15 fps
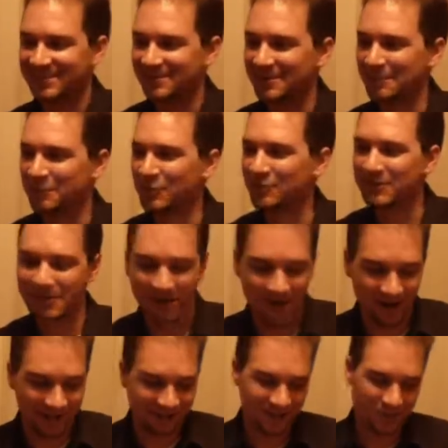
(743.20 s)
Moving
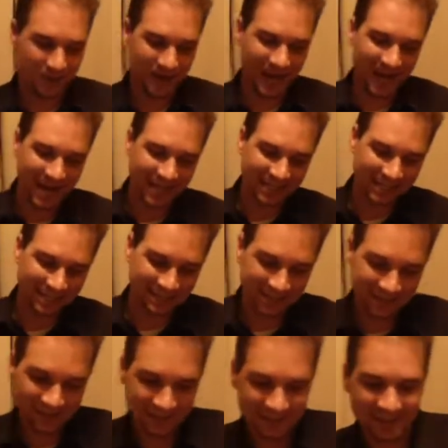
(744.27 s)
on to 8th.
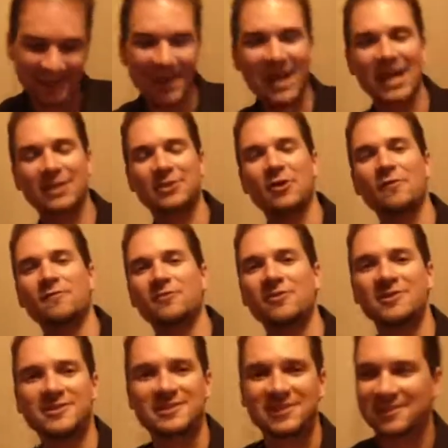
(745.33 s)
The 8th
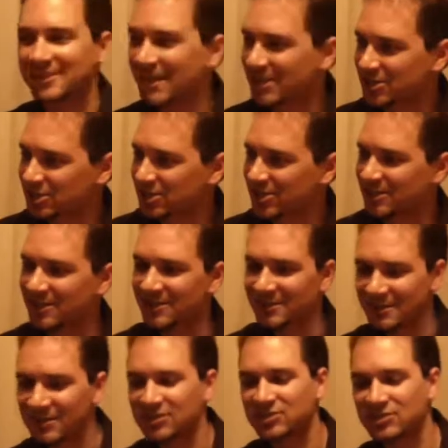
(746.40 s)
overall selection in
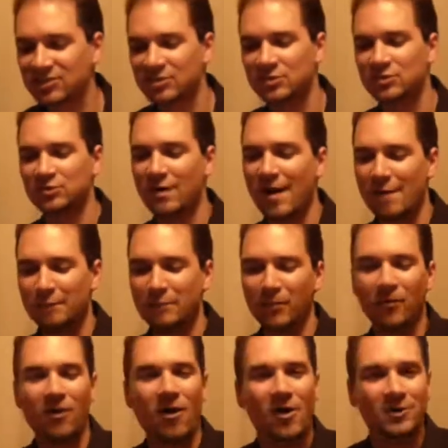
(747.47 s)
this year's draft
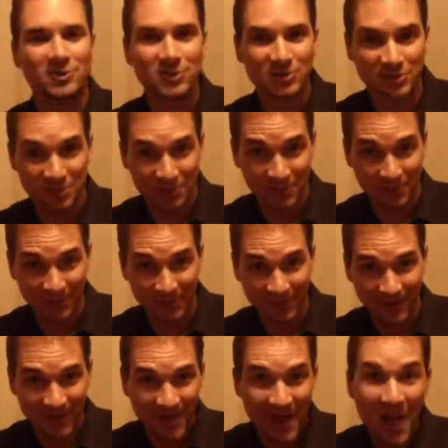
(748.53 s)
belongs to